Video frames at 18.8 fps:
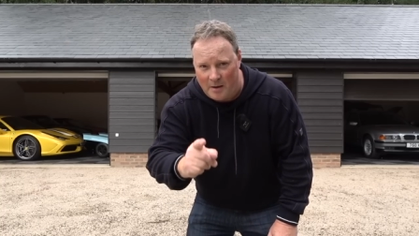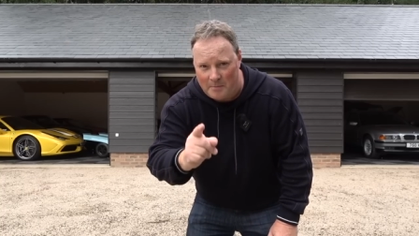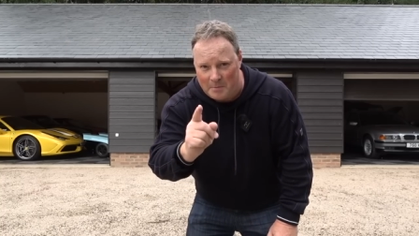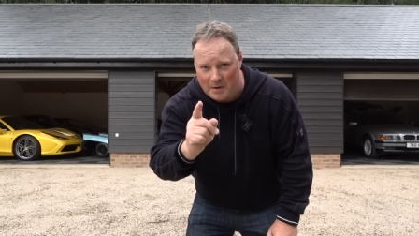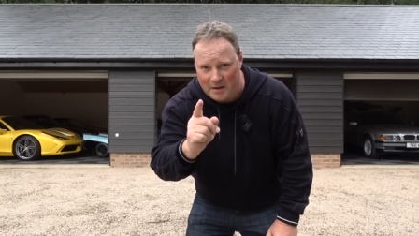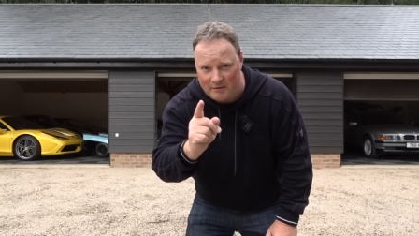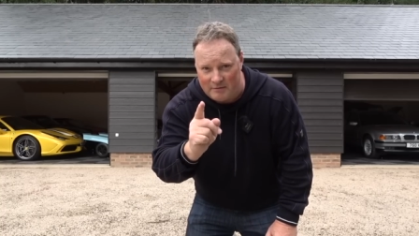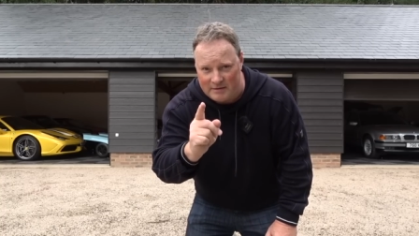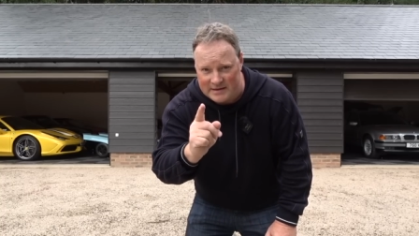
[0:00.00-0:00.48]

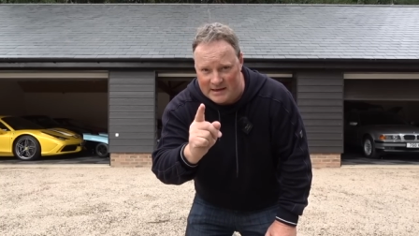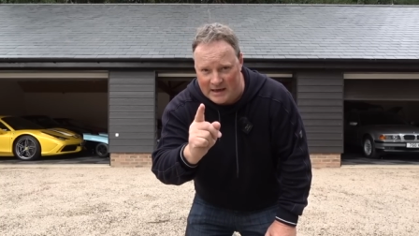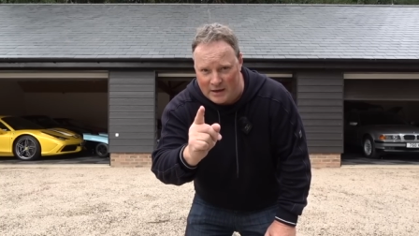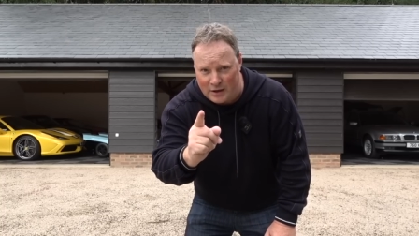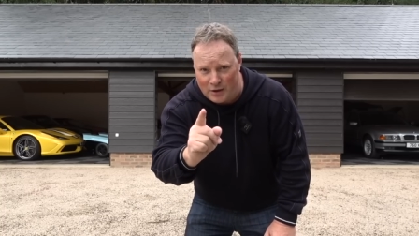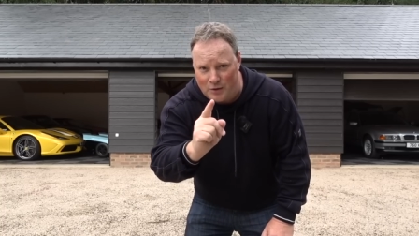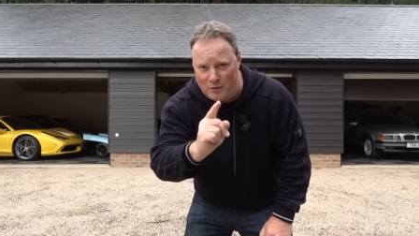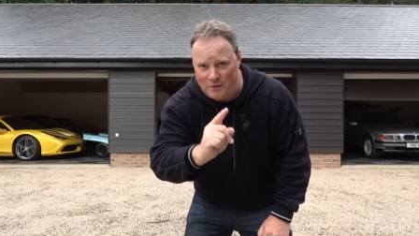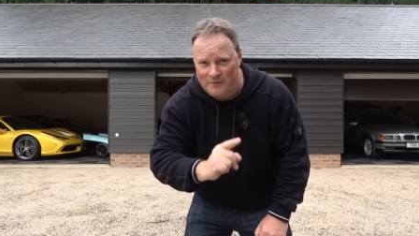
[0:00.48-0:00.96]
but there is a
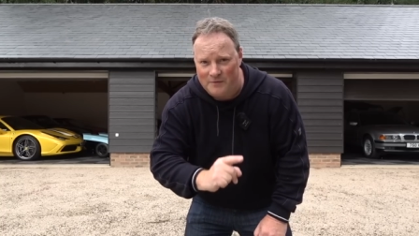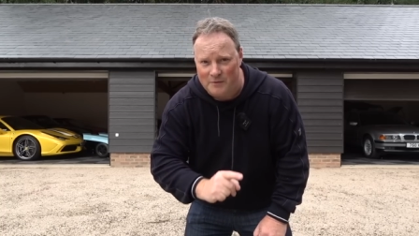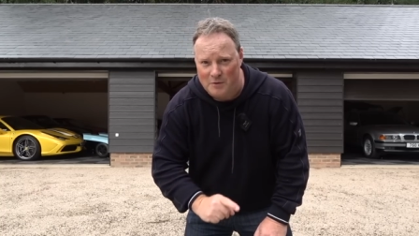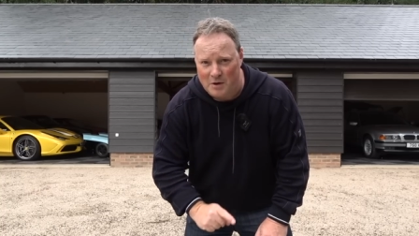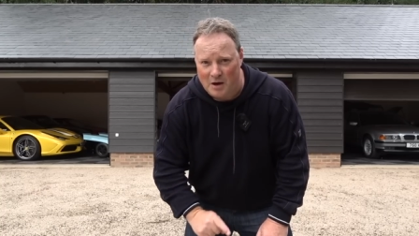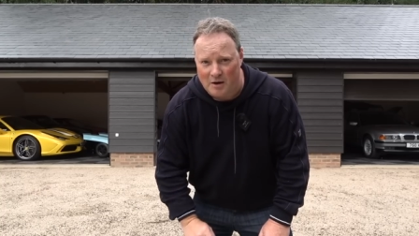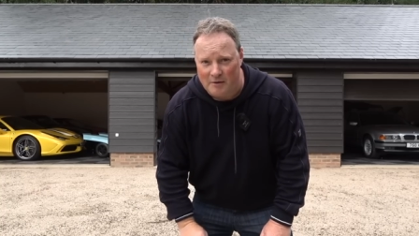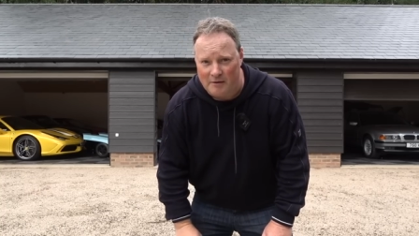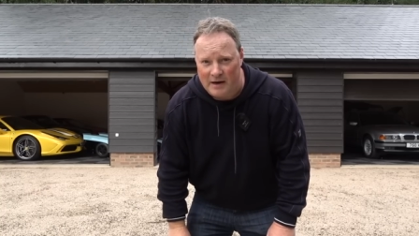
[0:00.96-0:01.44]
new
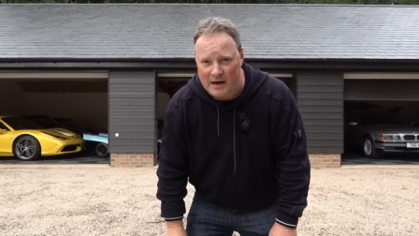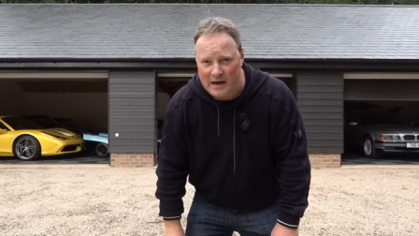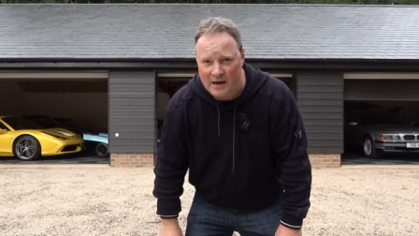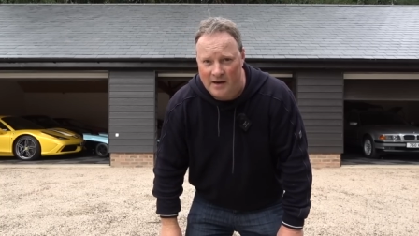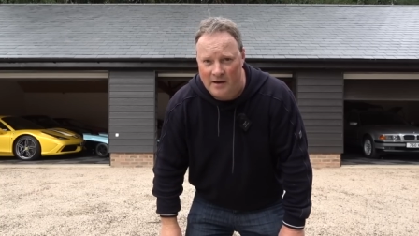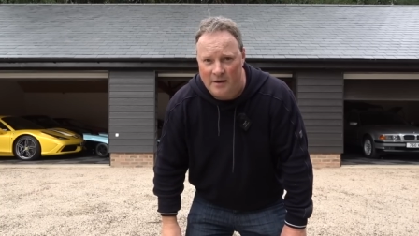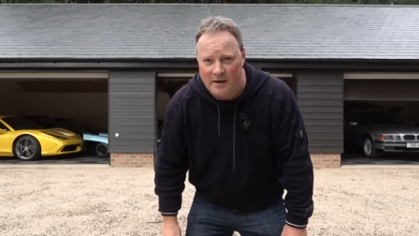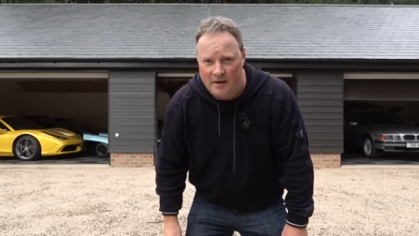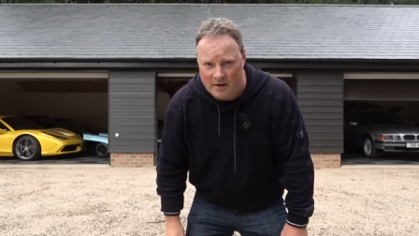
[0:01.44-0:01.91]
Ferrari
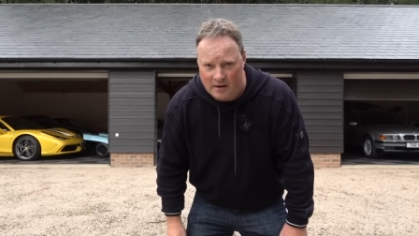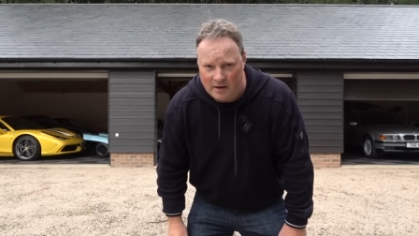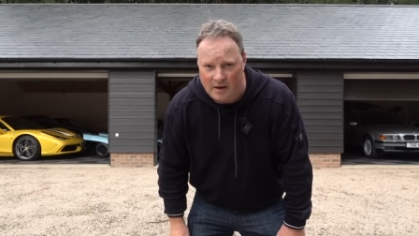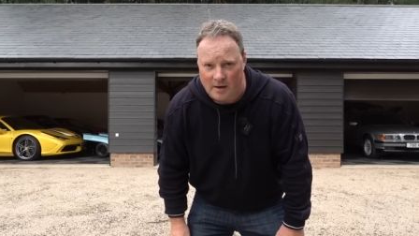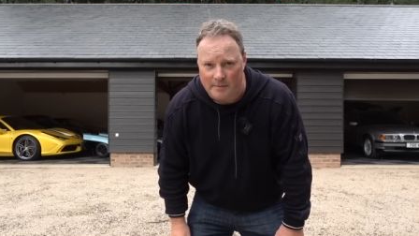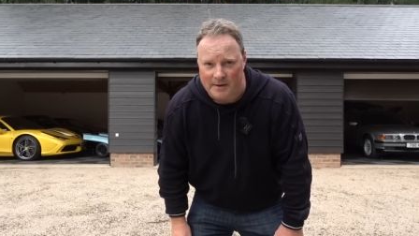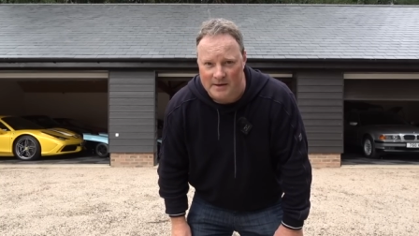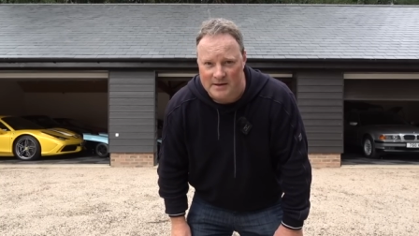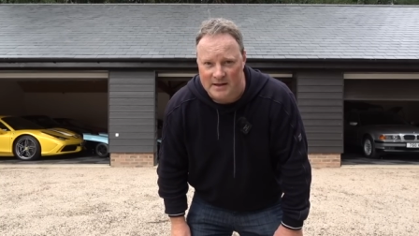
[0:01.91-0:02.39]

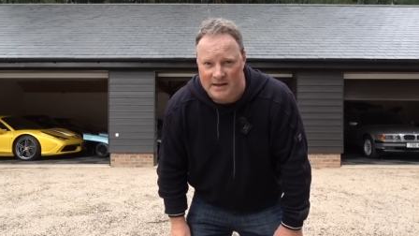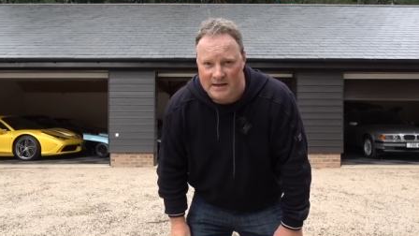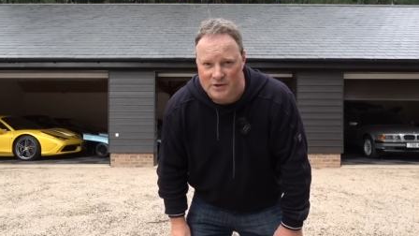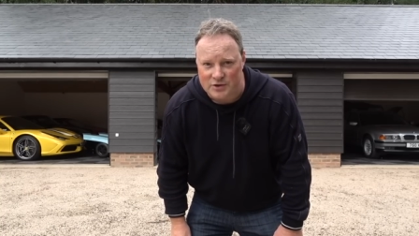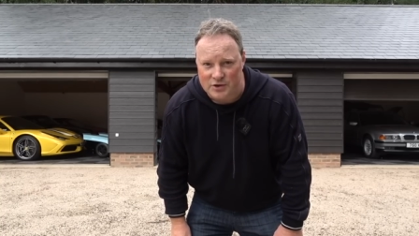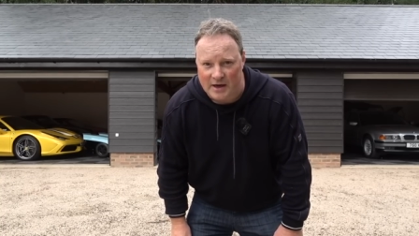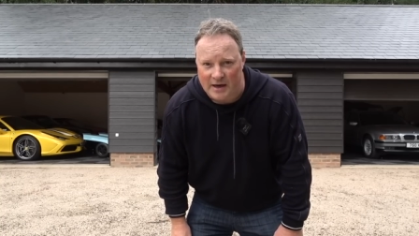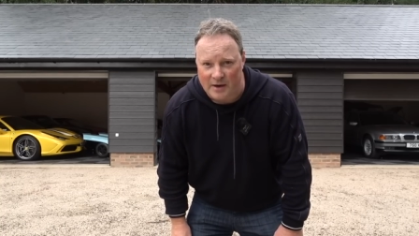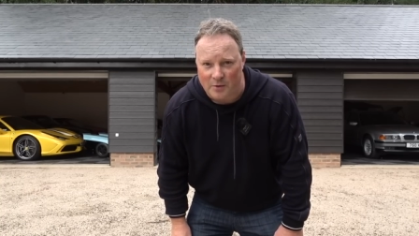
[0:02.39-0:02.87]
coming to
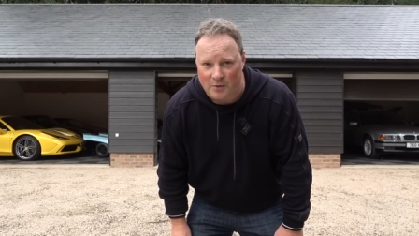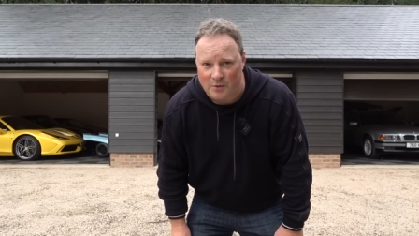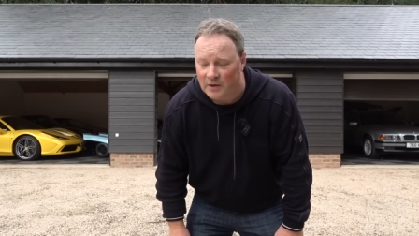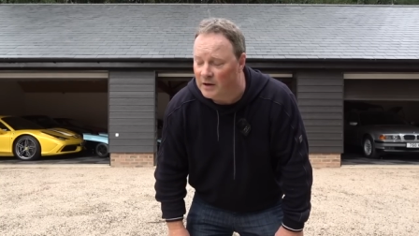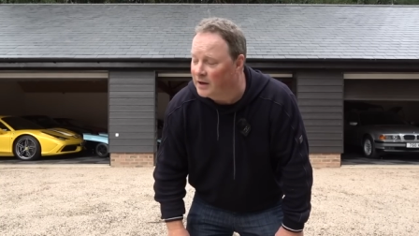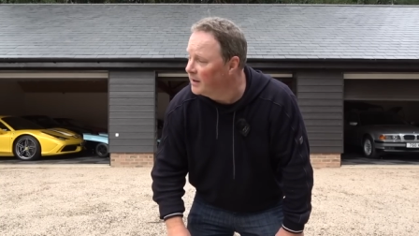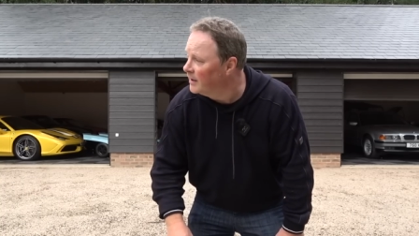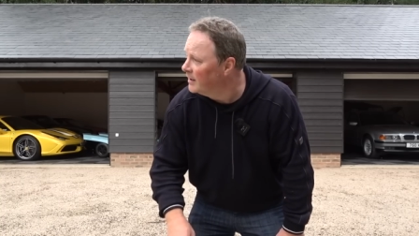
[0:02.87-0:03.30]
this channel.